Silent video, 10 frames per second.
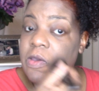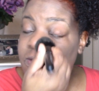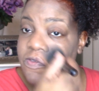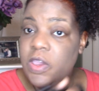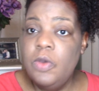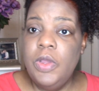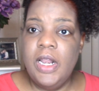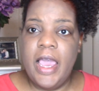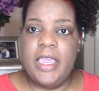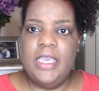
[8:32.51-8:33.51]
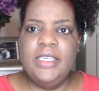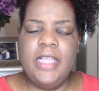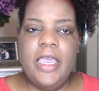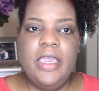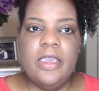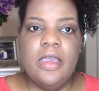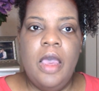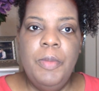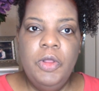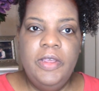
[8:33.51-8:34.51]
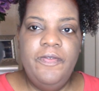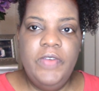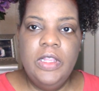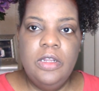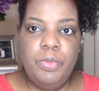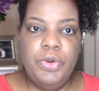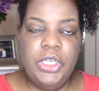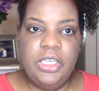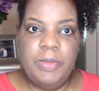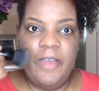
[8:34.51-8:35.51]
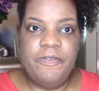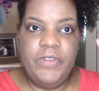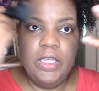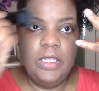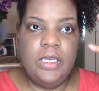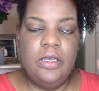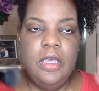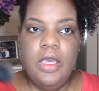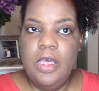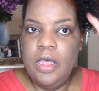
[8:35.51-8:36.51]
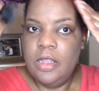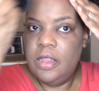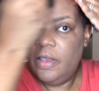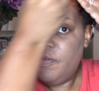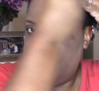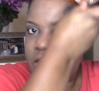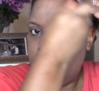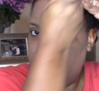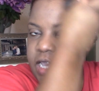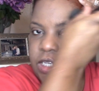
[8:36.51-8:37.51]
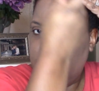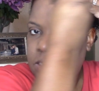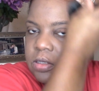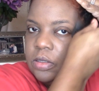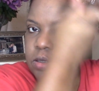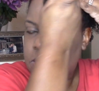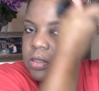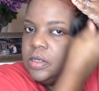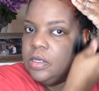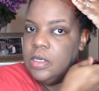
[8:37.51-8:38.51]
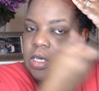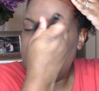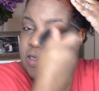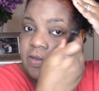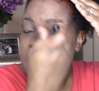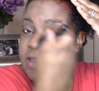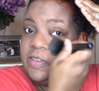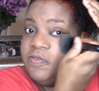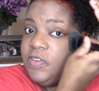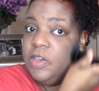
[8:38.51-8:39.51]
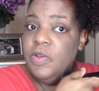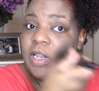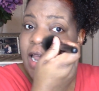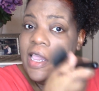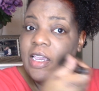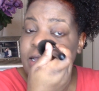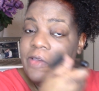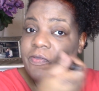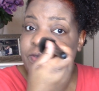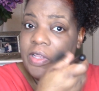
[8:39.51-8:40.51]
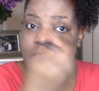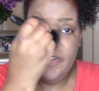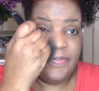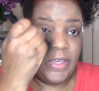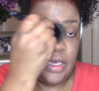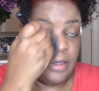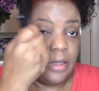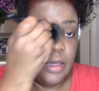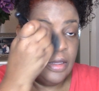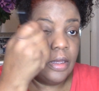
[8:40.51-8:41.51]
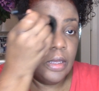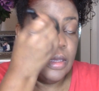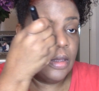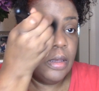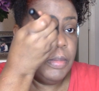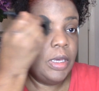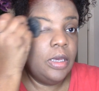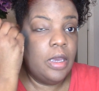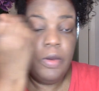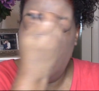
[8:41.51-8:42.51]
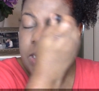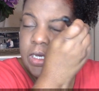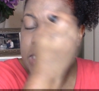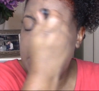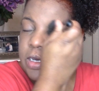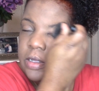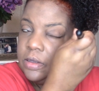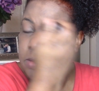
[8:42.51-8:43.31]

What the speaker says: very light. It's like I'm only feeling the brush. I'm not feeling the foundation. It's very light and fluffy. I mean, I really can't.